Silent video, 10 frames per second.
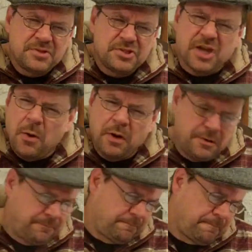
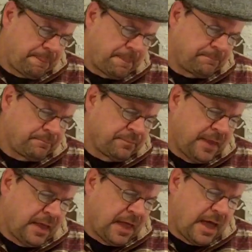sour.
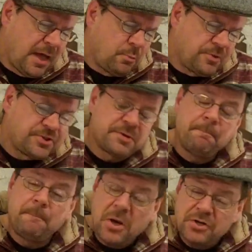Uh, with some
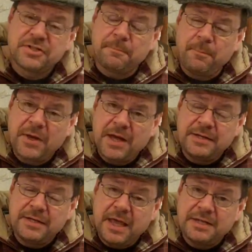
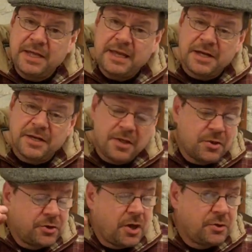marzipan and again
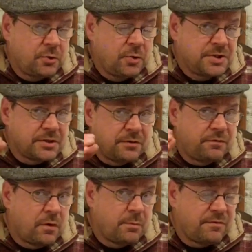another nut note in the
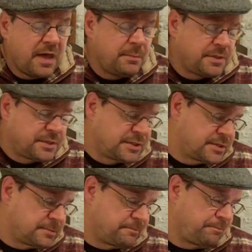form of
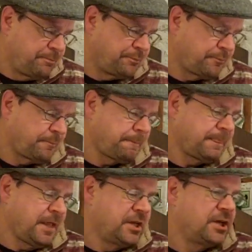almonds.
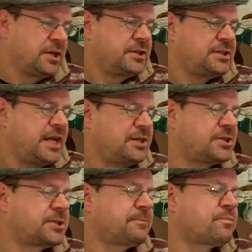
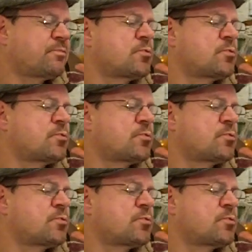Taste.